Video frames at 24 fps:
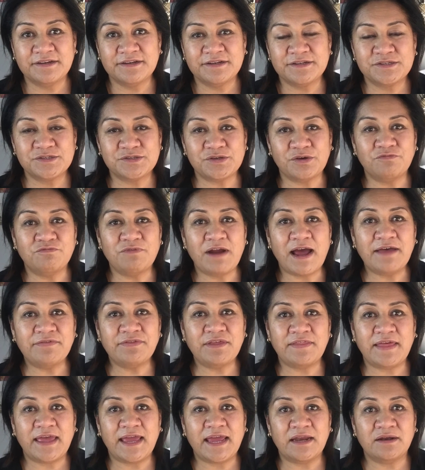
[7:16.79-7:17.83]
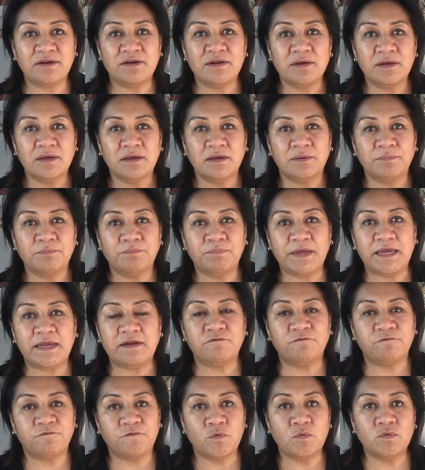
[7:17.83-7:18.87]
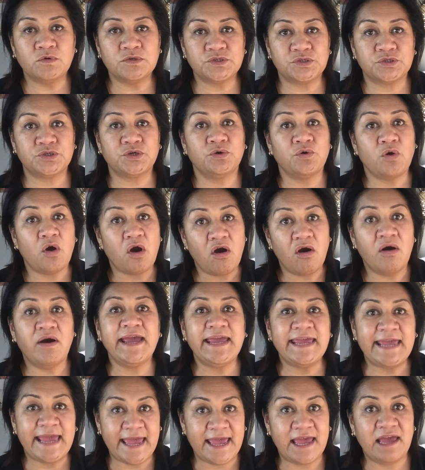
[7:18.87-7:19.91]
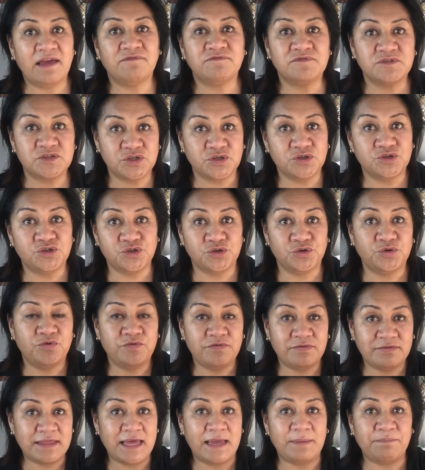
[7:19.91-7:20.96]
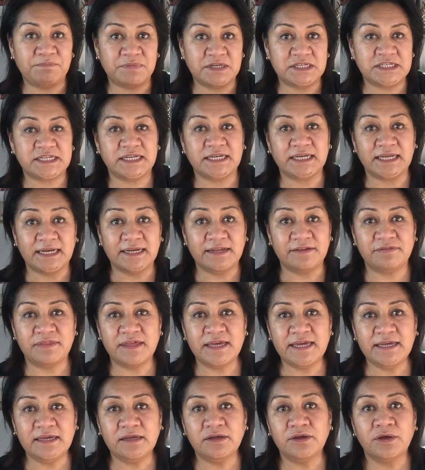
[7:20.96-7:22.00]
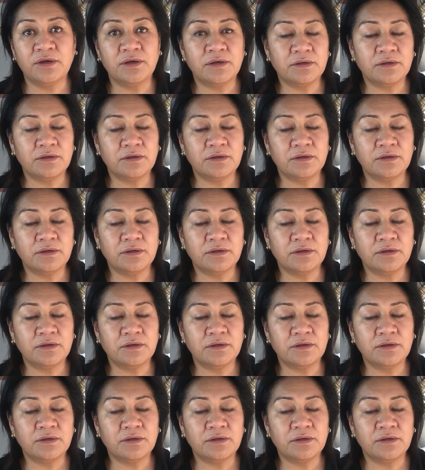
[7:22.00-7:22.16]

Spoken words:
So rather than being forced to, I have to do that particular thing,